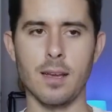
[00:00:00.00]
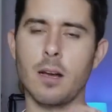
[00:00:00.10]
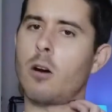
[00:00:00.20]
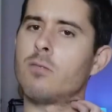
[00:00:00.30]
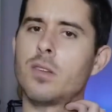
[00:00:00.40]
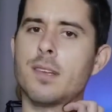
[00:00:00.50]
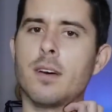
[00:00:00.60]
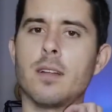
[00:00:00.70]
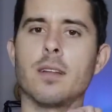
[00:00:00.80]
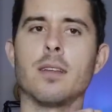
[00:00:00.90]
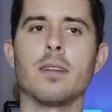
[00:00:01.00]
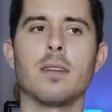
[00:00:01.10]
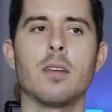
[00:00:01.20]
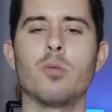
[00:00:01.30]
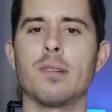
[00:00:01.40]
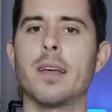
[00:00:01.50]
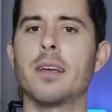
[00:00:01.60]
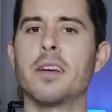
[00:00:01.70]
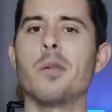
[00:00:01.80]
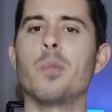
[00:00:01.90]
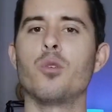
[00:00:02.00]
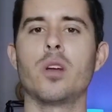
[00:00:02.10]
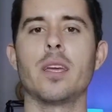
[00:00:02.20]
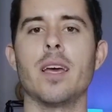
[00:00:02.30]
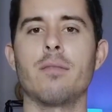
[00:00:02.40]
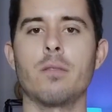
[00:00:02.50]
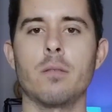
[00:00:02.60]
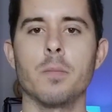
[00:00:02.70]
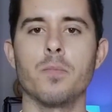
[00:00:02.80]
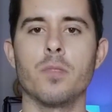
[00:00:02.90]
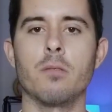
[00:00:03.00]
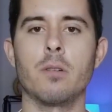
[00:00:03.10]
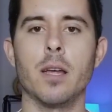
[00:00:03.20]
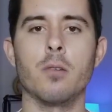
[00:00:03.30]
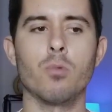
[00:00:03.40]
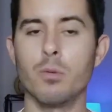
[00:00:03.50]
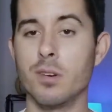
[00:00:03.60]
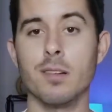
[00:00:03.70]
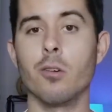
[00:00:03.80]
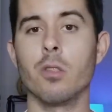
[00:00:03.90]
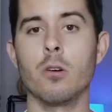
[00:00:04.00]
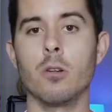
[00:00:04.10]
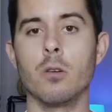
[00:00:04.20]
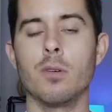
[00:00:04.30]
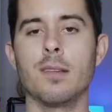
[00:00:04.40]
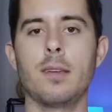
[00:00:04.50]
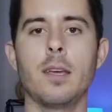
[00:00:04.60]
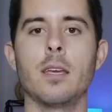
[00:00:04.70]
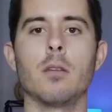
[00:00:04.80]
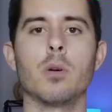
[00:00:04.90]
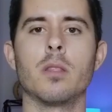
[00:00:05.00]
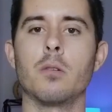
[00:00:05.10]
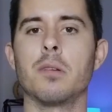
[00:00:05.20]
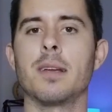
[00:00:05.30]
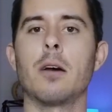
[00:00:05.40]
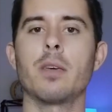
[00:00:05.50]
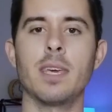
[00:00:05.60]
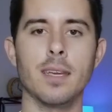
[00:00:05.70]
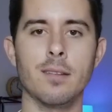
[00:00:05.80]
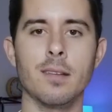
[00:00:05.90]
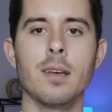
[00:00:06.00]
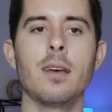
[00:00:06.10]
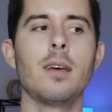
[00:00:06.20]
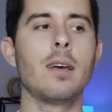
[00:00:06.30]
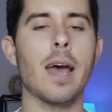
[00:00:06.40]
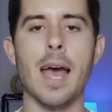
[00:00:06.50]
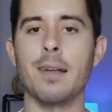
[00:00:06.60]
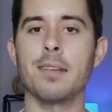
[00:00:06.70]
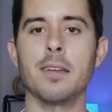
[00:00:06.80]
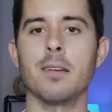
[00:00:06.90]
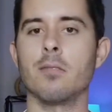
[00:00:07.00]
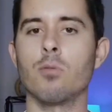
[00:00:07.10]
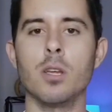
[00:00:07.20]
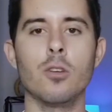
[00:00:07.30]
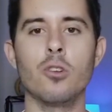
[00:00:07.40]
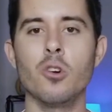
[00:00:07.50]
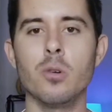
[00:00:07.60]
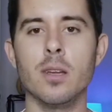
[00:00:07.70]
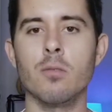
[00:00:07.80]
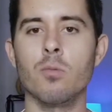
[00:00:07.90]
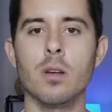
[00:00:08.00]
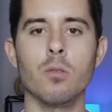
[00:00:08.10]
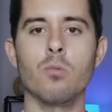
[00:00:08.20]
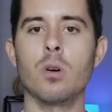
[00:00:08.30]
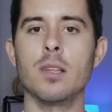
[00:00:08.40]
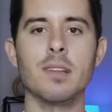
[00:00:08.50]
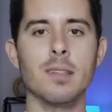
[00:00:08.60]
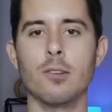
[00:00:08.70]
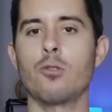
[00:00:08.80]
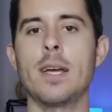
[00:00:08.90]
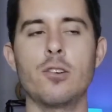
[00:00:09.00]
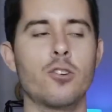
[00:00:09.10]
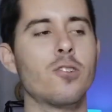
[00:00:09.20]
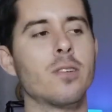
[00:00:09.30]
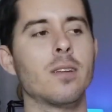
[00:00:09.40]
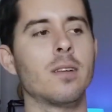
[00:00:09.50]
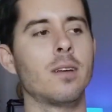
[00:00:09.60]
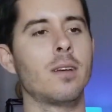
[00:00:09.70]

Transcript: all of a sudden, it was like a community effort, right? We were still the only ones digging, but there was now kids asking us, what are you doing? What's in the treasure? And